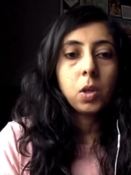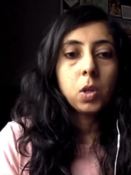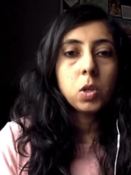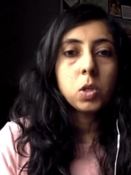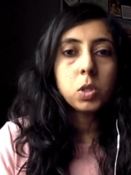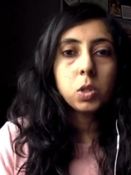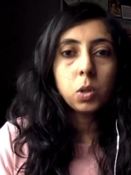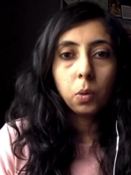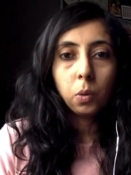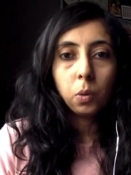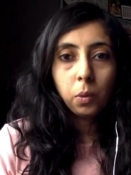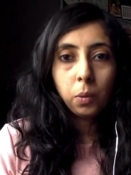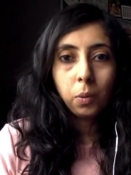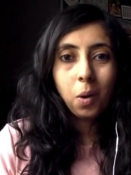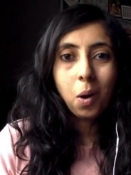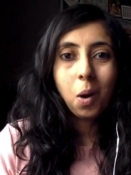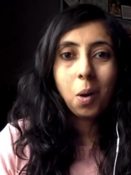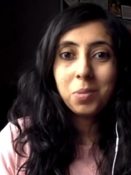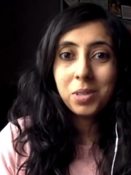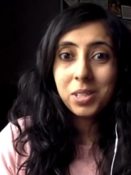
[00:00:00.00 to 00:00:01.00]
So
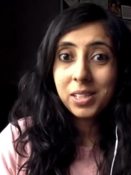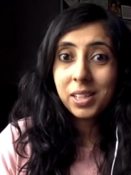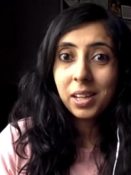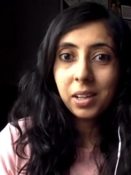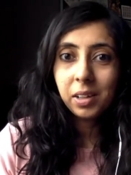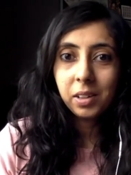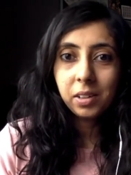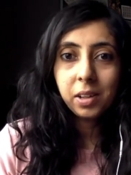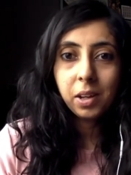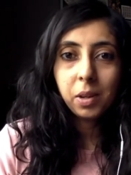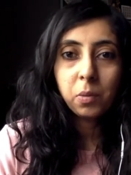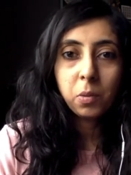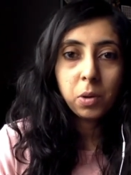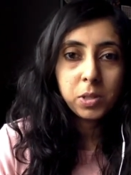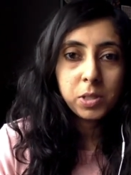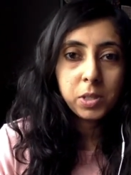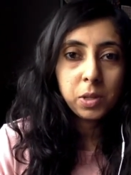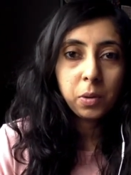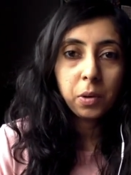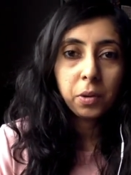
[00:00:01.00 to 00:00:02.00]
obviously it
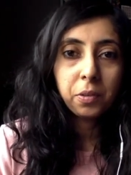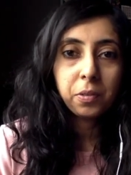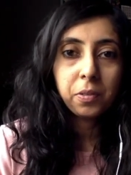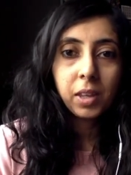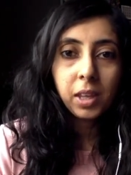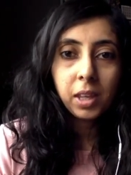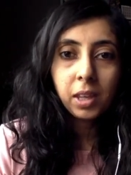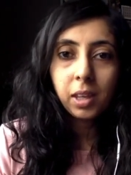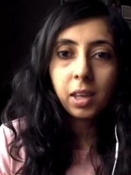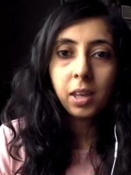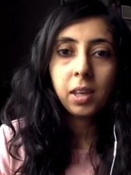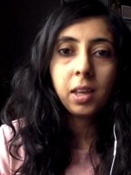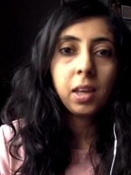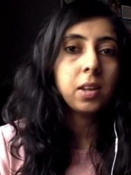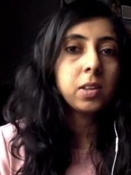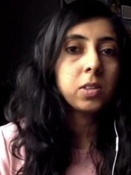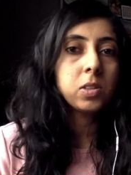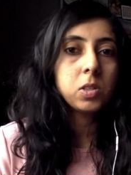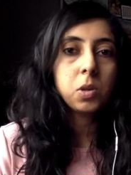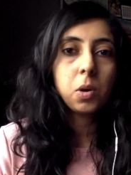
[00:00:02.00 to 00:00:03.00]
involves a lot of thinking
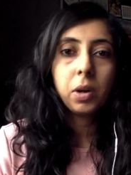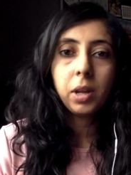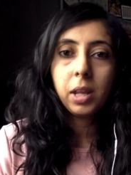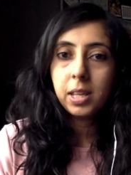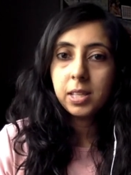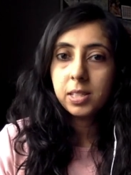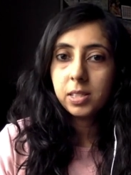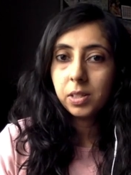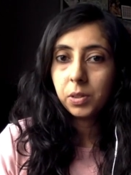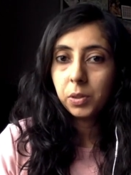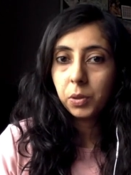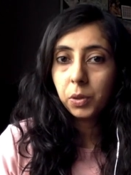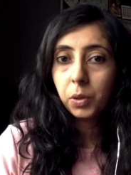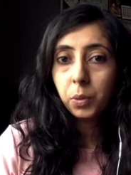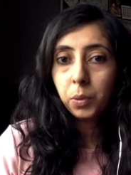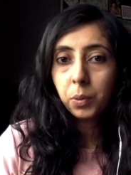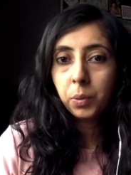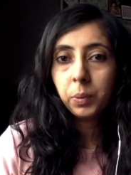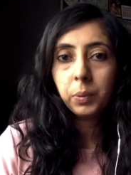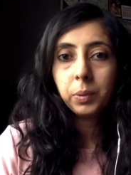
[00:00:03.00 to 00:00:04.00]
and it's not easy to
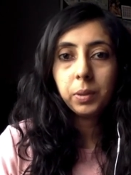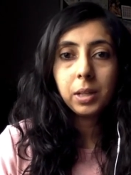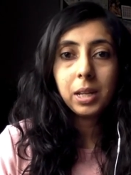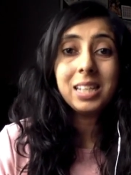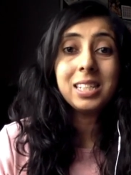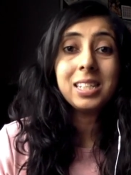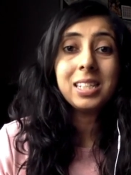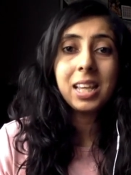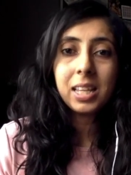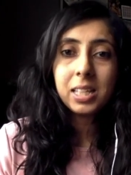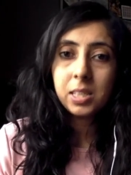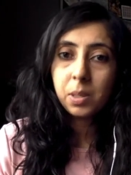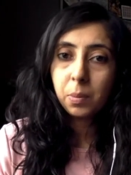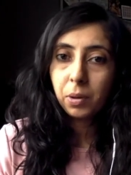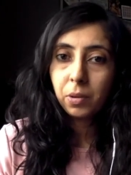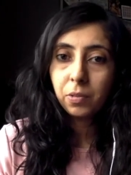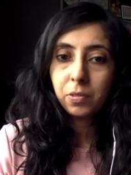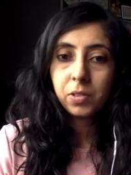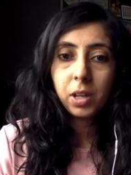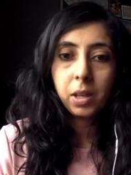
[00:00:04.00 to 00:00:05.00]
do. It takes a
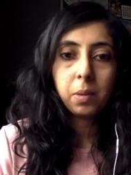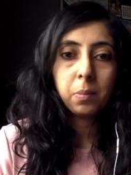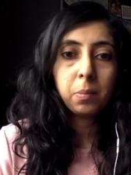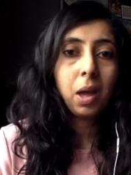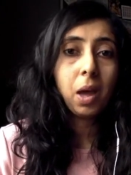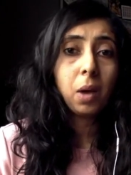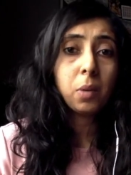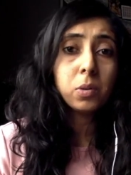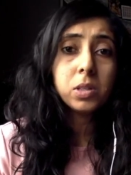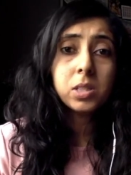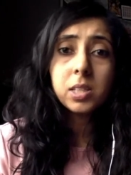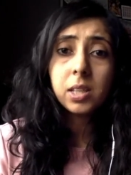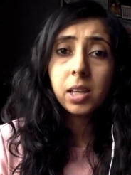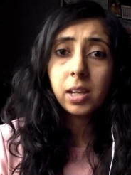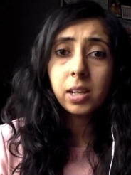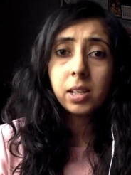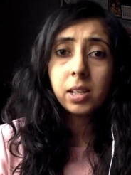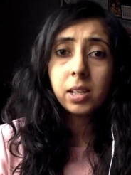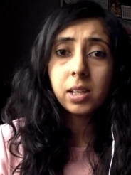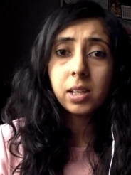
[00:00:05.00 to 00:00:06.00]
bit of time. I would
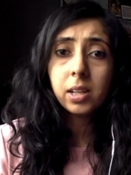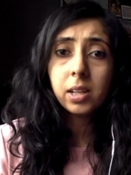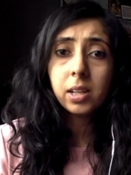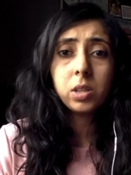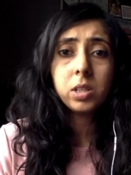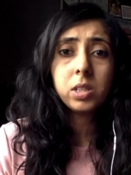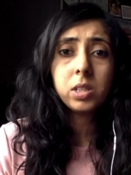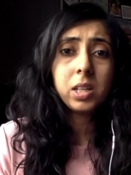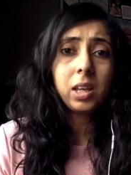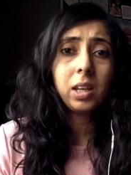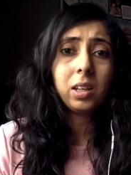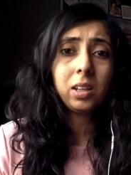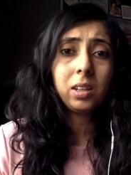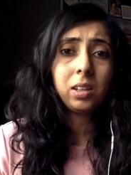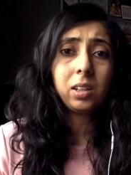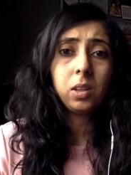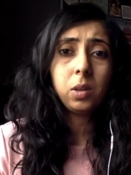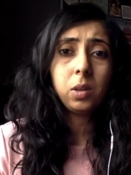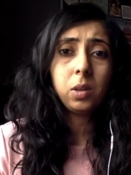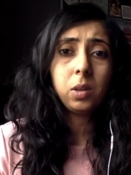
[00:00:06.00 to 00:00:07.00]
say it would take
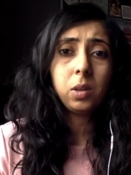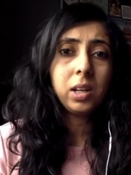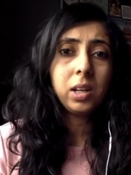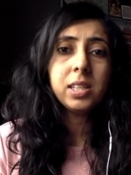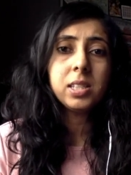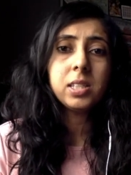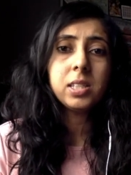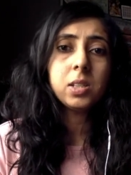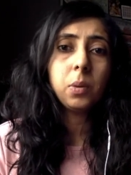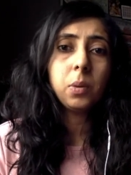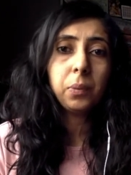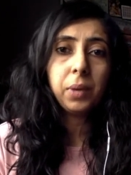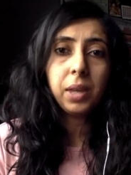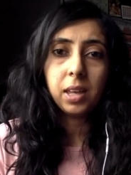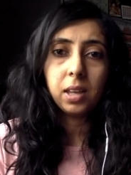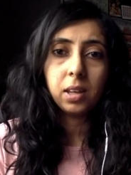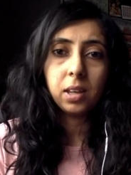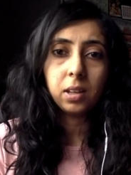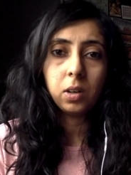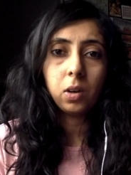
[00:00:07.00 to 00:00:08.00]
you at least a
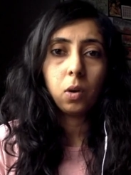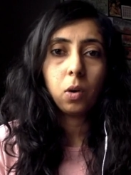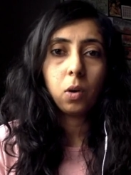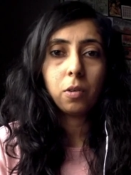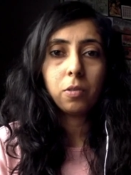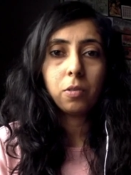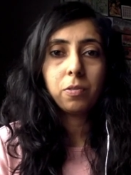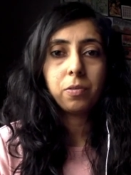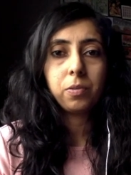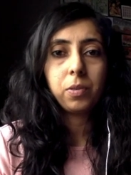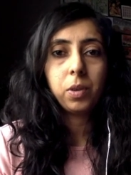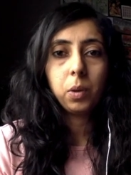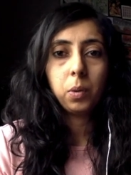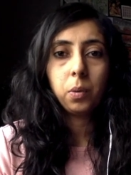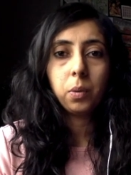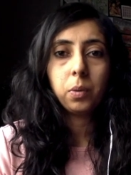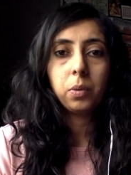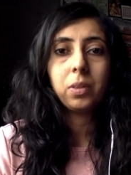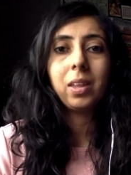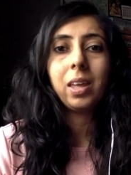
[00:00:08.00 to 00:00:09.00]
week of, you
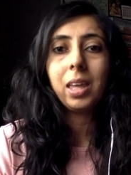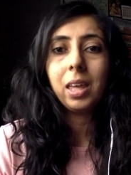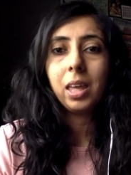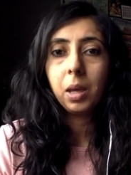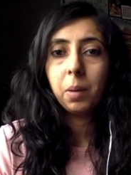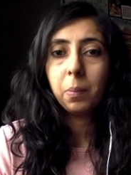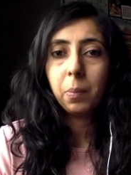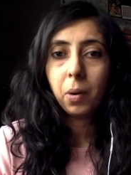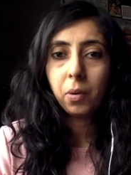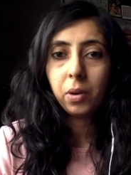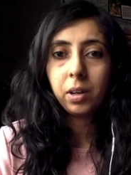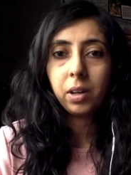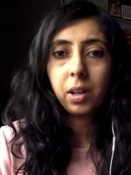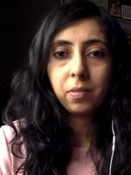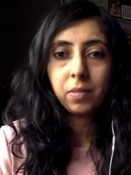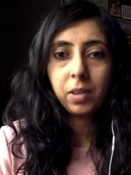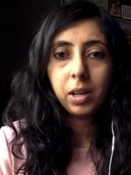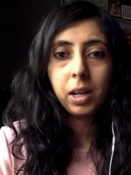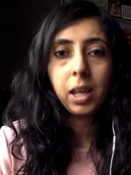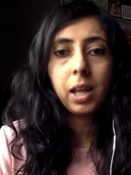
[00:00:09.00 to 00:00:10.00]
know, thinking about it
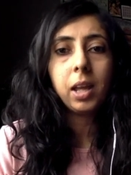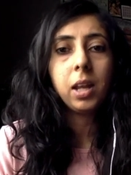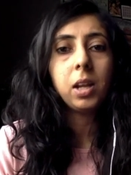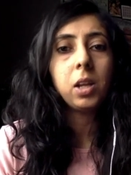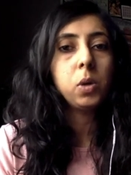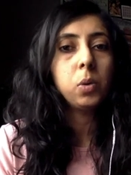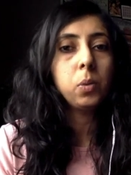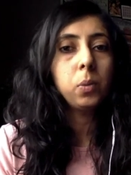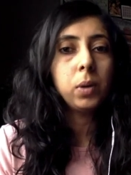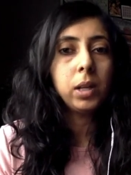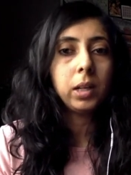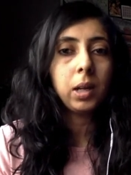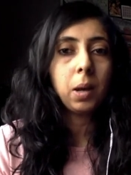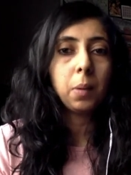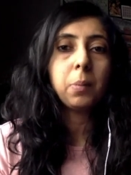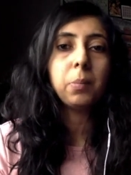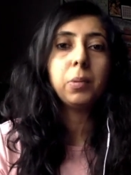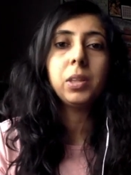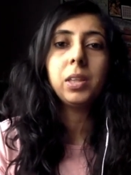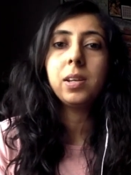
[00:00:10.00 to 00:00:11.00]
every day, and you will come
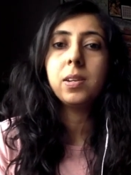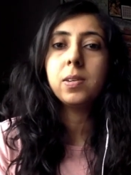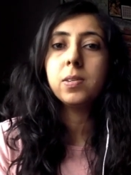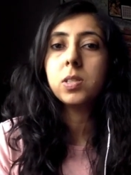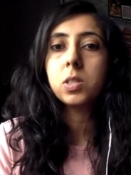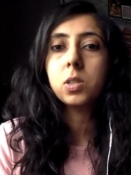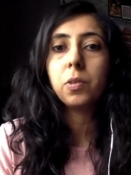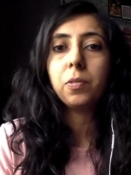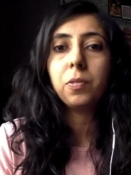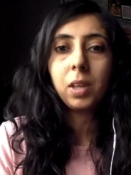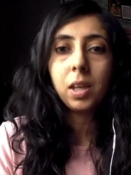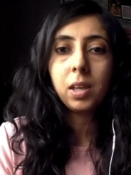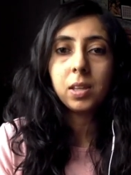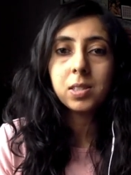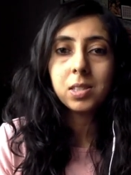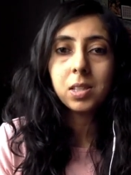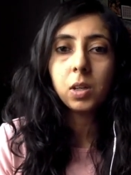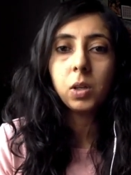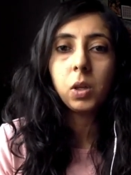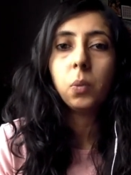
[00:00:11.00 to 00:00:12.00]
up with a list of
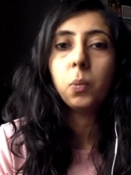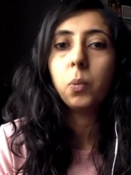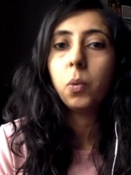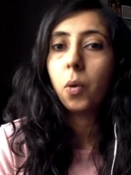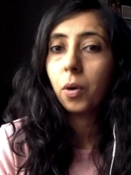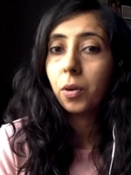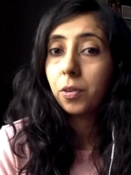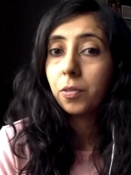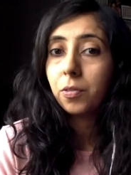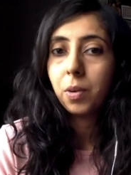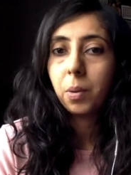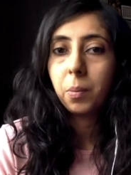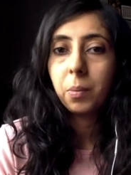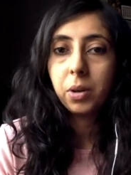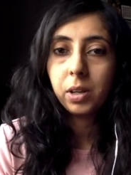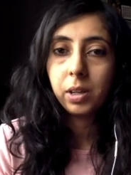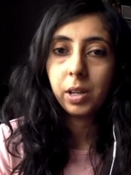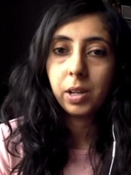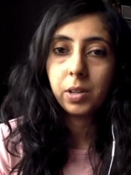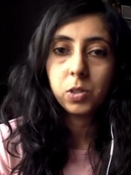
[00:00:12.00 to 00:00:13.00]
things that you want from a
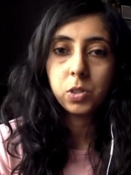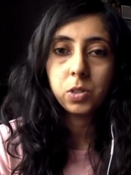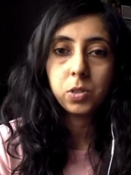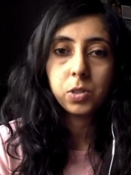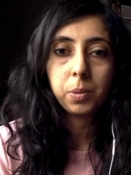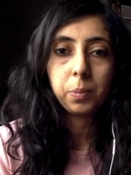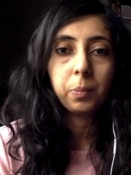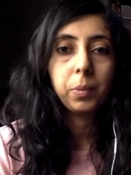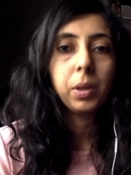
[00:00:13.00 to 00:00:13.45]
relationship,